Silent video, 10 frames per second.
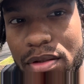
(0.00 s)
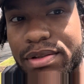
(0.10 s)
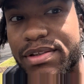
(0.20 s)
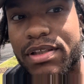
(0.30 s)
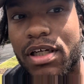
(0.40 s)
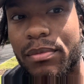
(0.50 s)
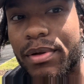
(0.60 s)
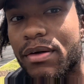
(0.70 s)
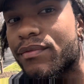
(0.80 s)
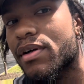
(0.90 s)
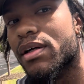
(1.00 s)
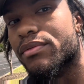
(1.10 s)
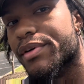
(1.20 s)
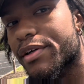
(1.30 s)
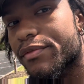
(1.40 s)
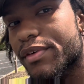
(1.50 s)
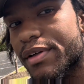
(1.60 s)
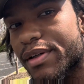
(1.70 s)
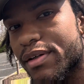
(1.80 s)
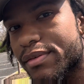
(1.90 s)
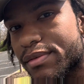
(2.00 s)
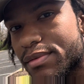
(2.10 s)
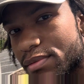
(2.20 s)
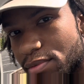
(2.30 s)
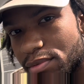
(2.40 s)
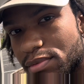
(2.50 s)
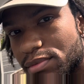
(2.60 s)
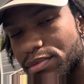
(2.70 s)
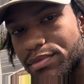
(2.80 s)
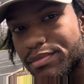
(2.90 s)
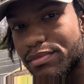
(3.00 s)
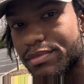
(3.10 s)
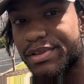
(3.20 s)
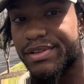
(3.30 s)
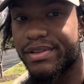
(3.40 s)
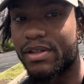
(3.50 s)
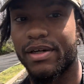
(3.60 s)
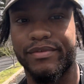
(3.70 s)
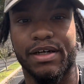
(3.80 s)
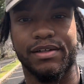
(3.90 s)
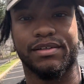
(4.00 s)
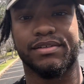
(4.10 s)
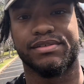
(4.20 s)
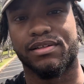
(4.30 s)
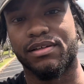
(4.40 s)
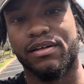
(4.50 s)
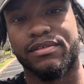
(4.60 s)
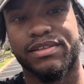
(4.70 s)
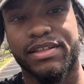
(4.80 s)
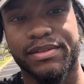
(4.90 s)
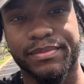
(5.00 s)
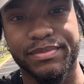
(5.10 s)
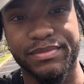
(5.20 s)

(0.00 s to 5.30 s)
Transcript: is going to be a very weird video. Consider I've not done this in a long time.